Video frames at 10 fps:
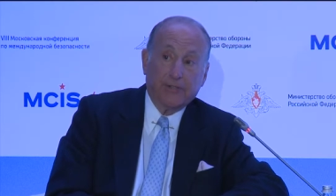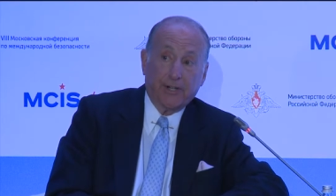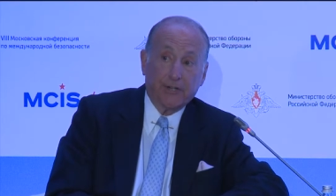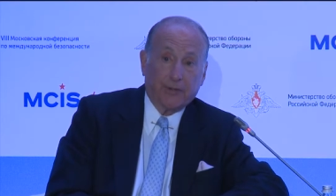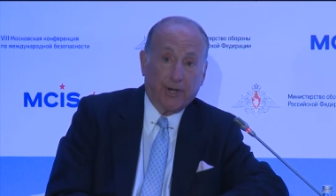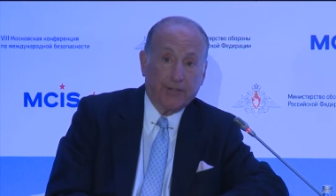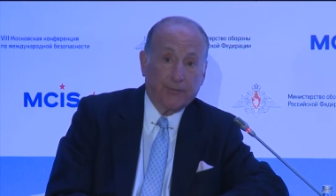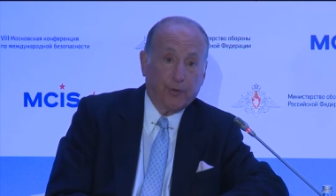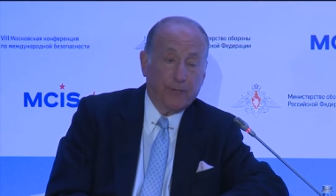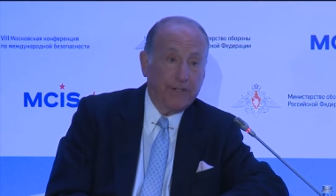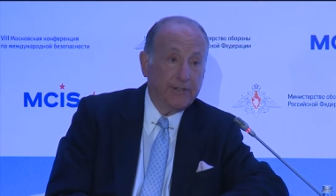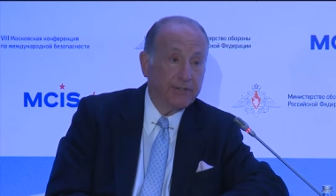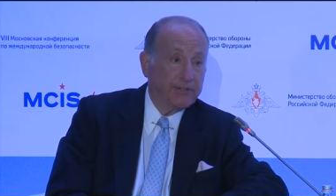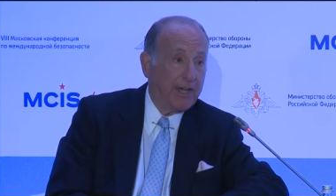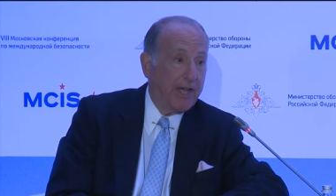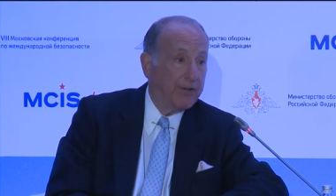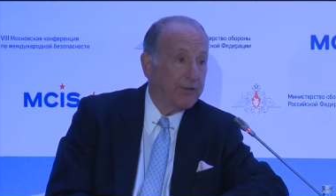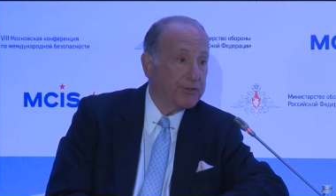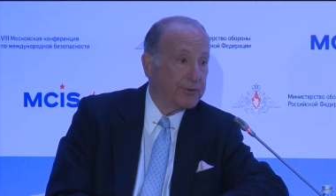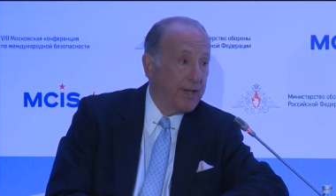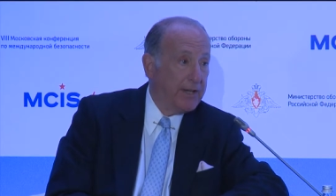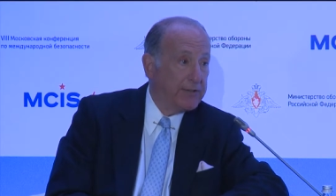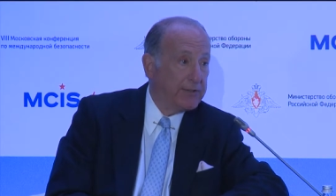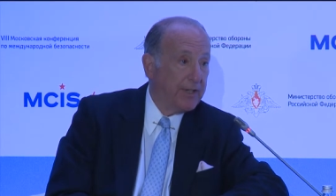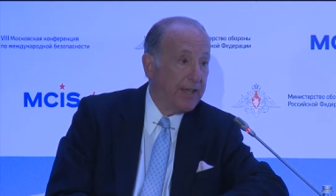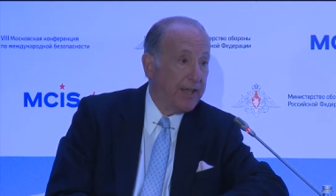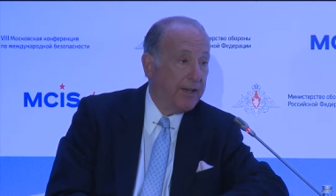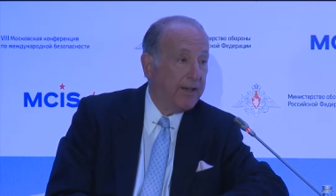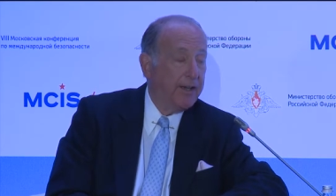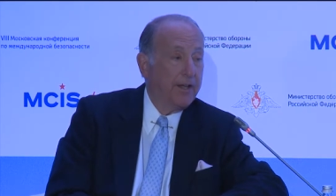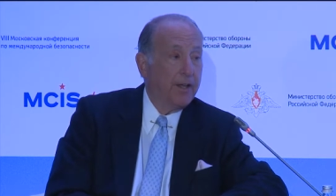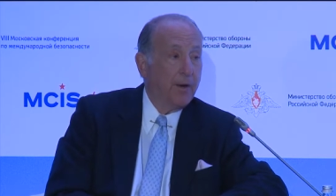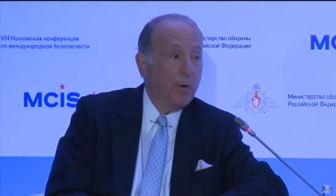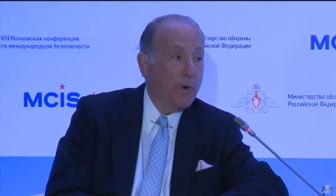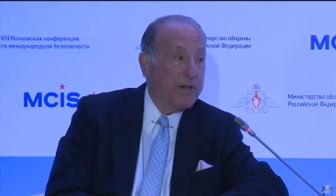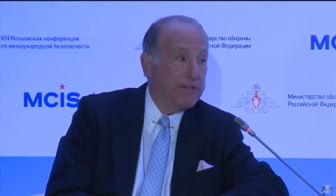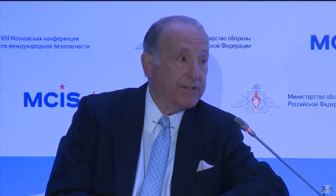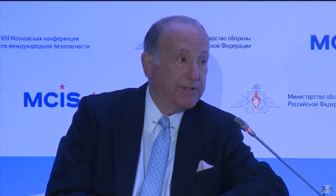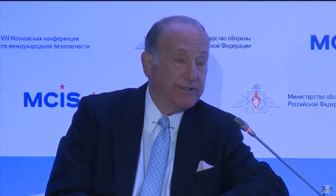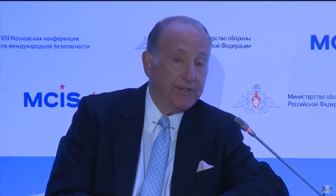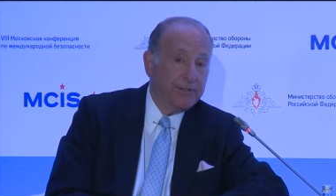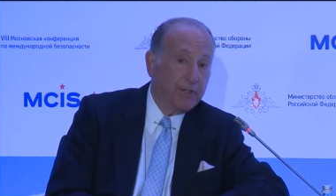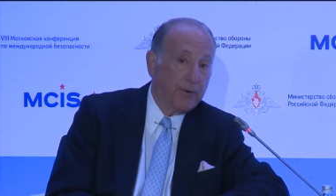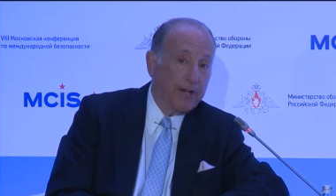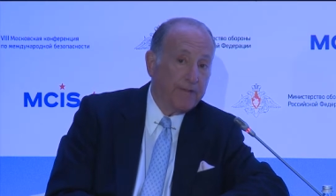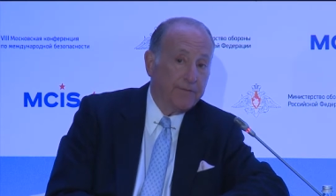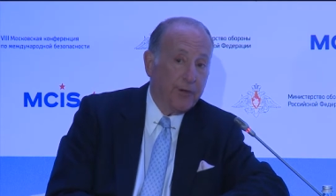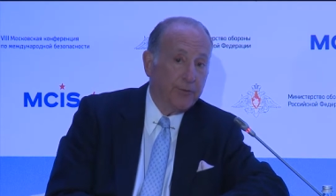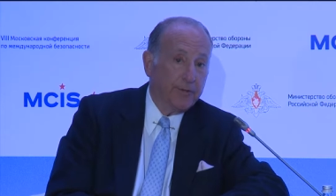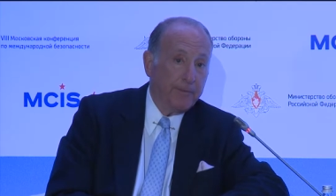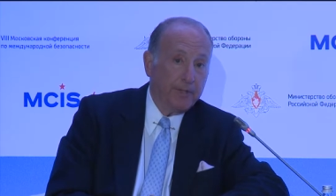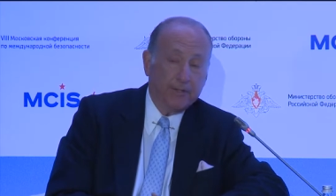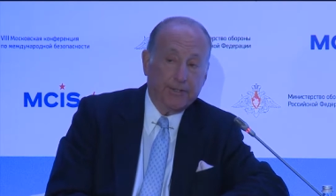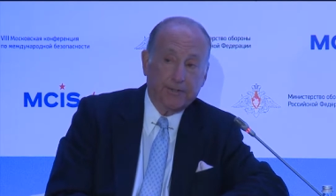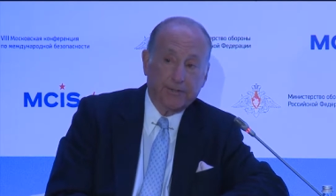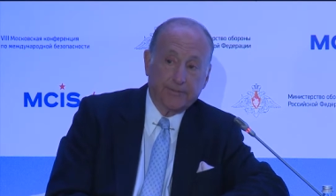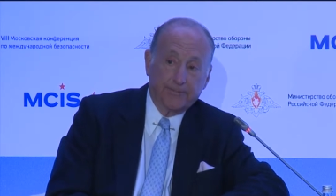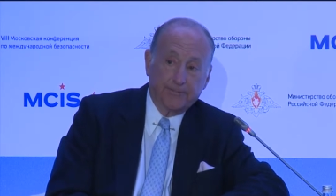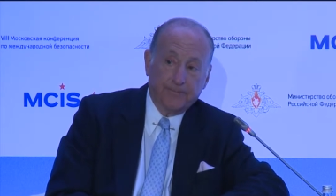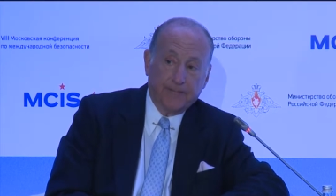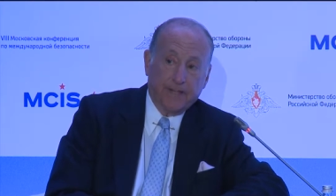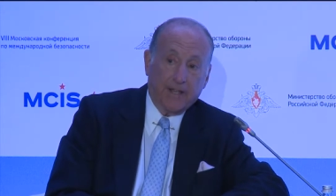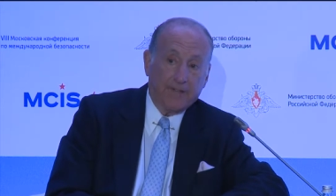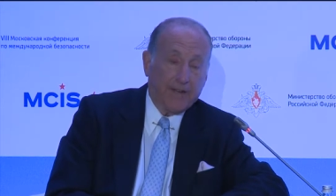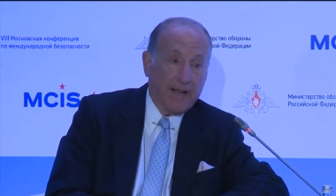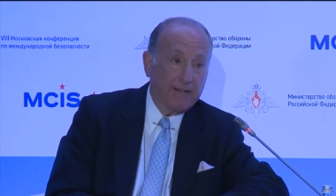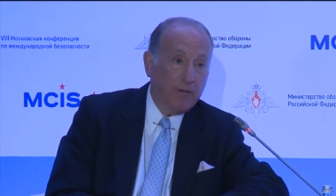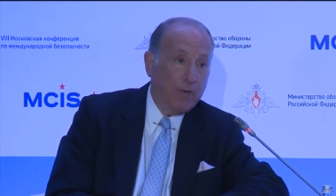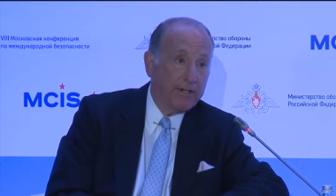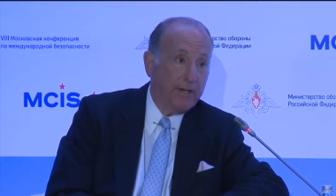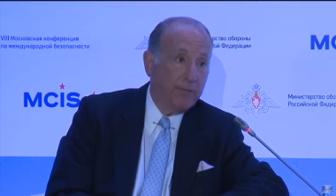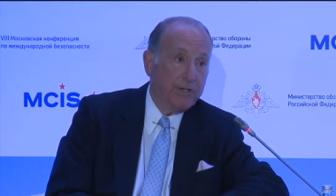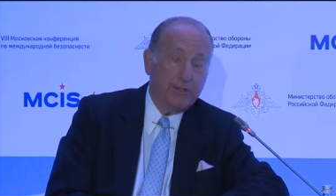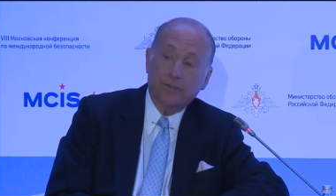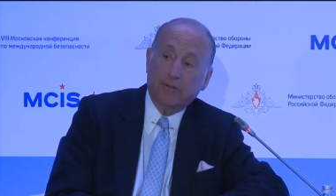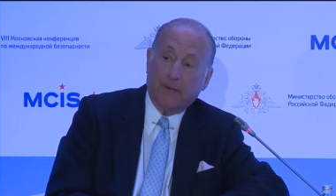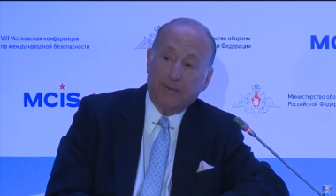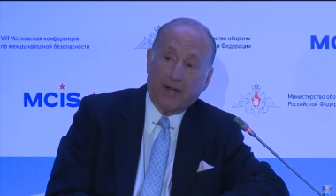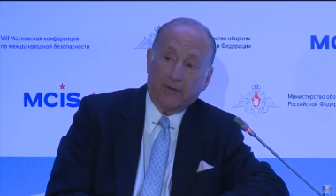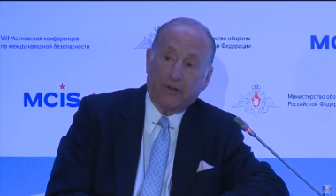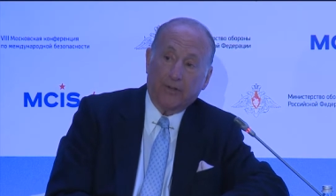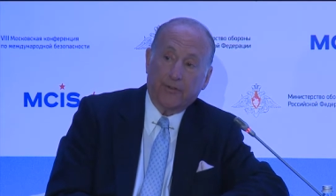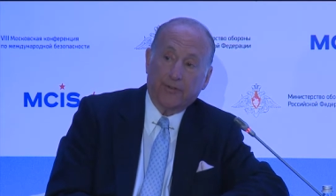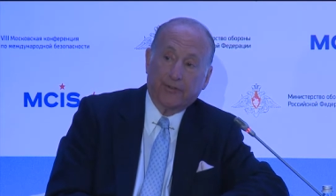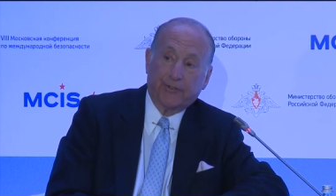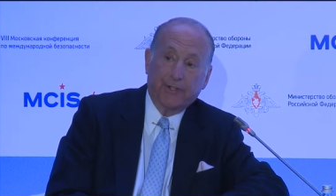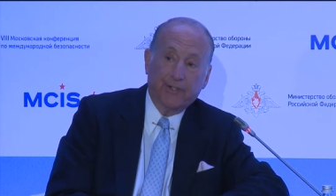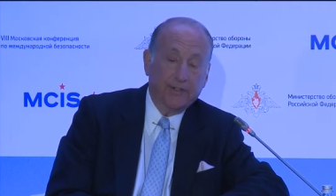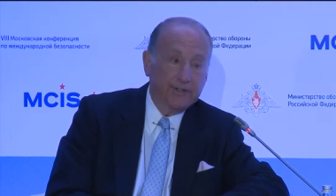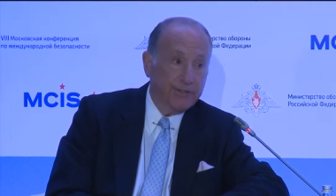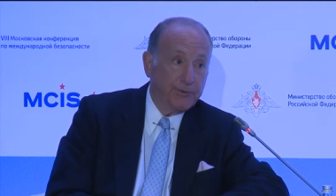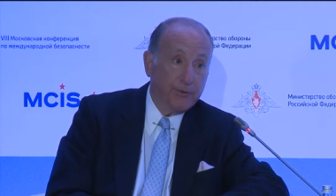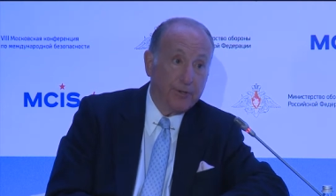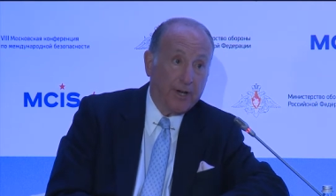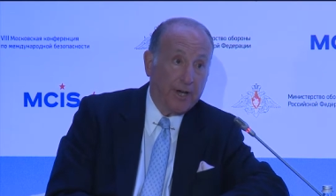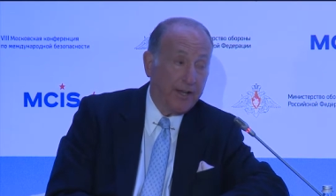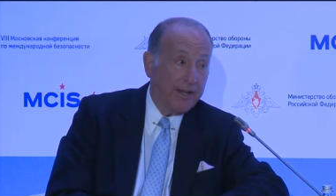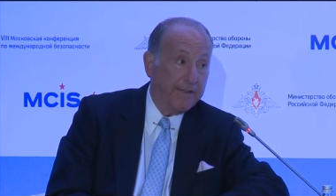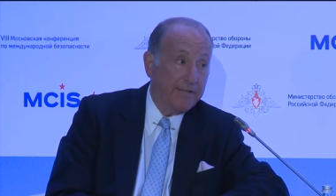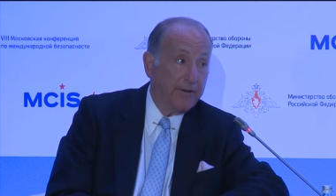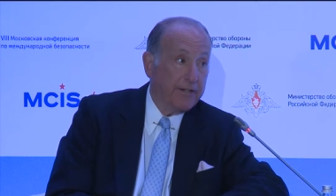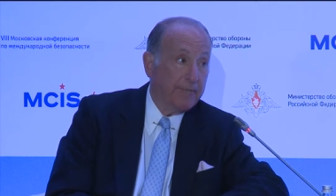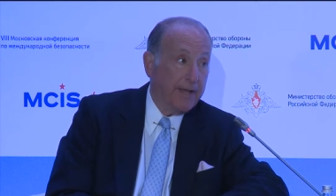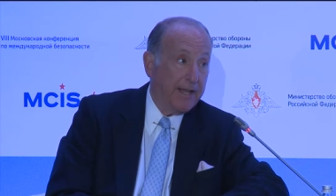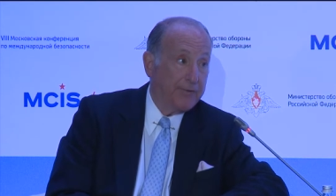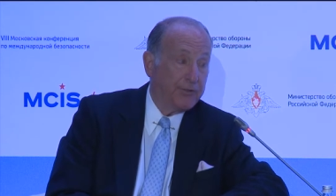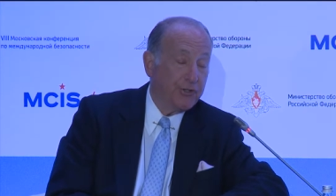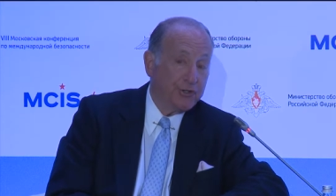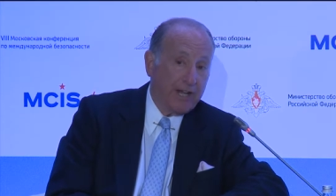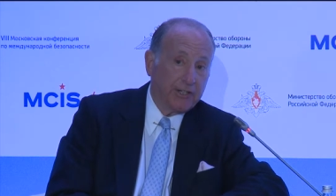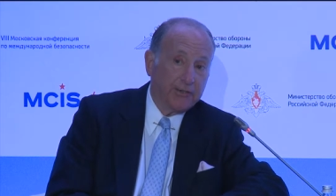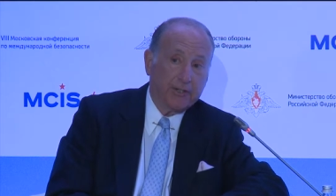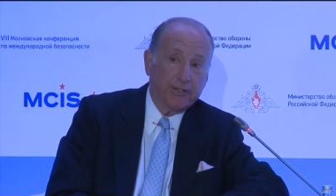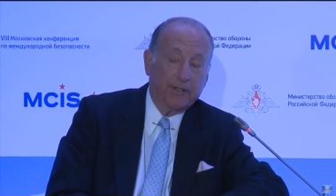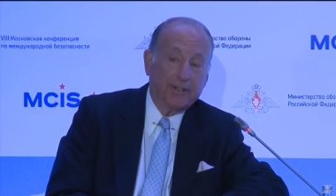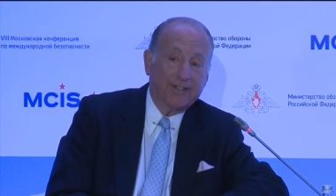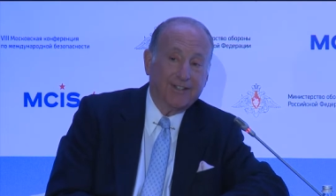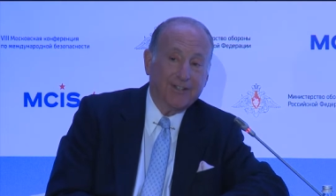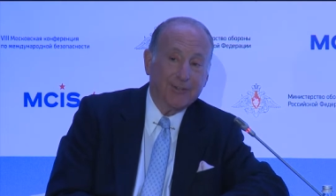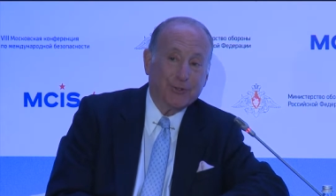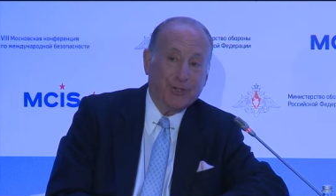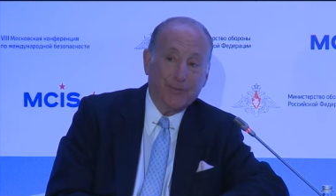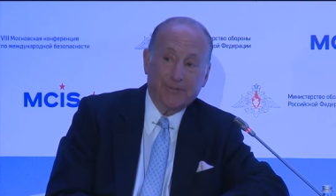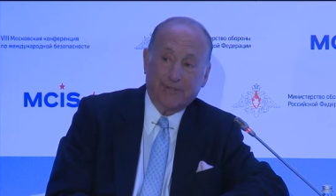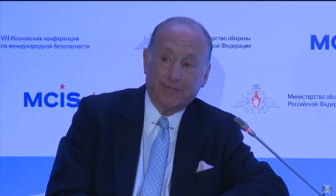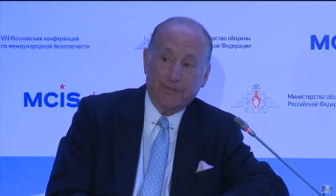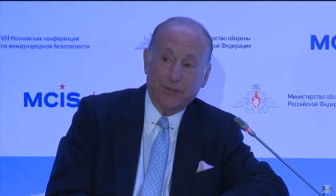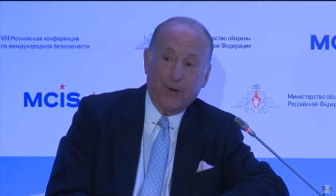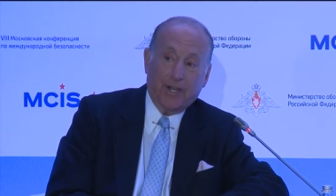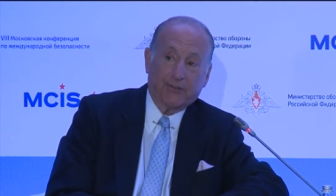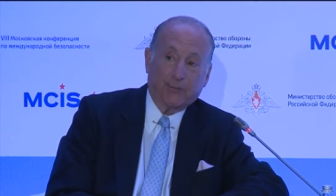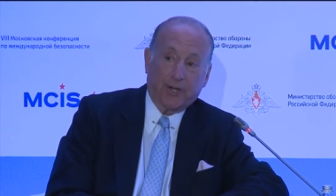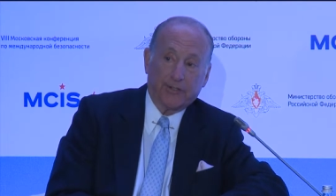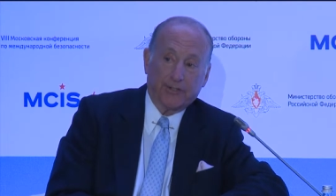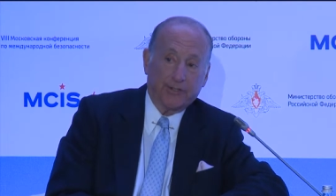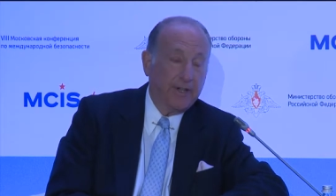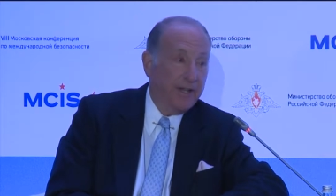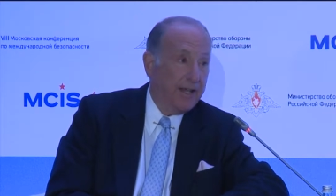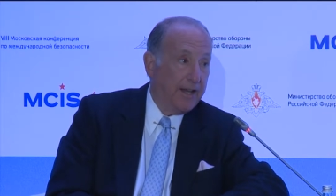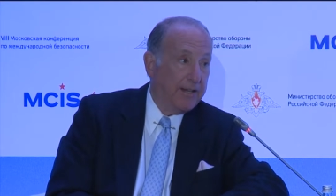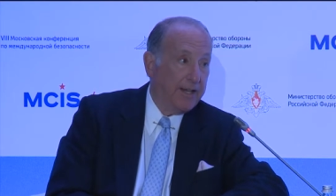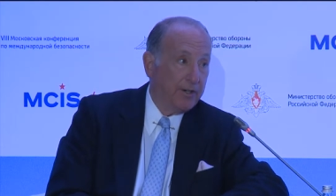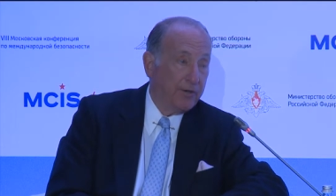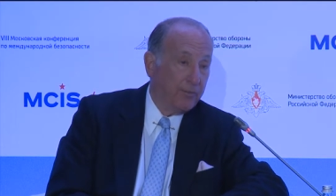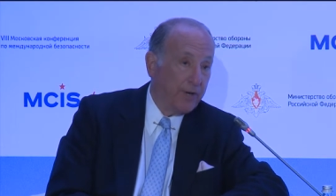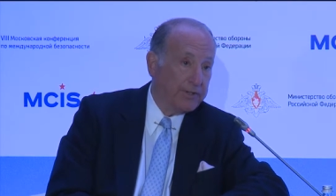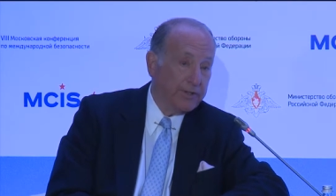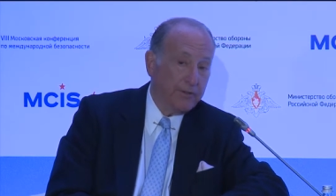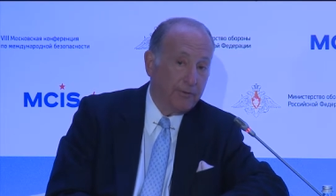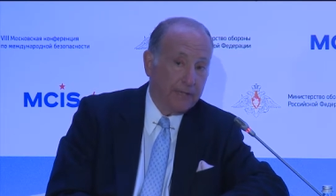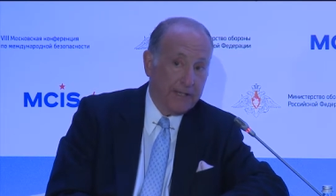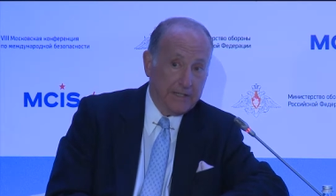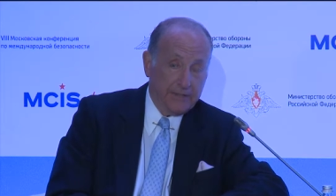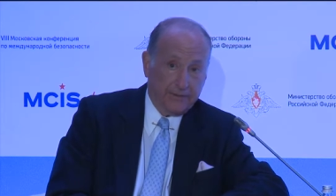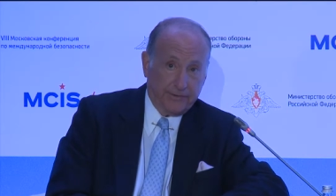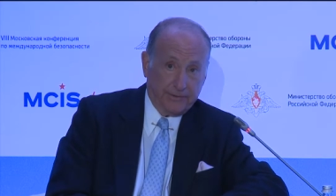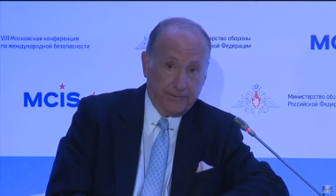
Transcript: they are transforming societal strengths and weaknesses into great vulnerabilities. And finally, what can we do about all this, since we are on a very bad trajectory in terms of US-Russian and NATO-Russian relations?